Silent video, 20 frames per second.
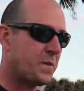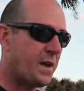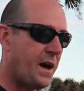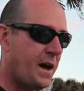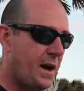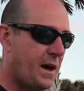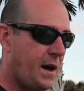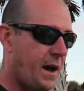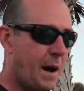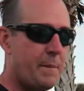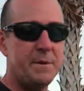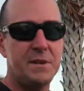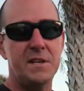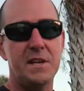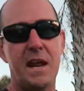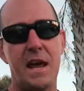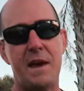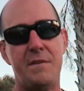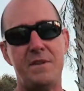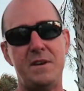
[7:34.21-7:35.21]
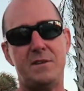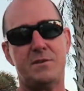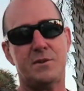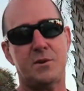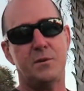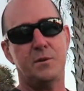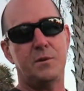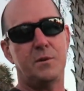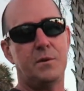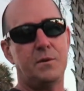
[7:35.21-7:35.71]
I'm in the Navy,
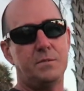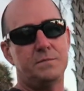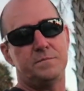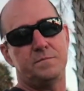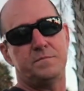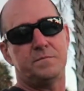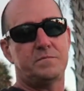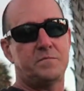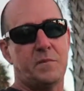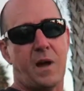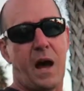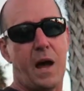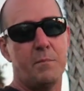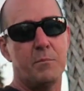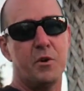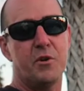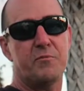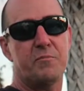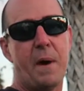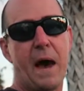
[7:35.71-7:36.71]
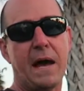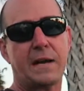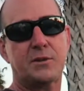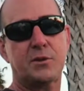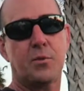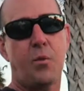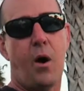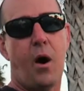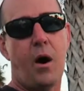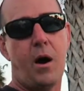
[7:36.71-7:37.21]
so I moved back
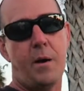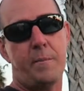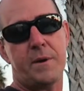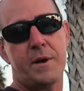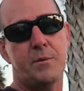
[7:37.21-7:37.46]
to Guam.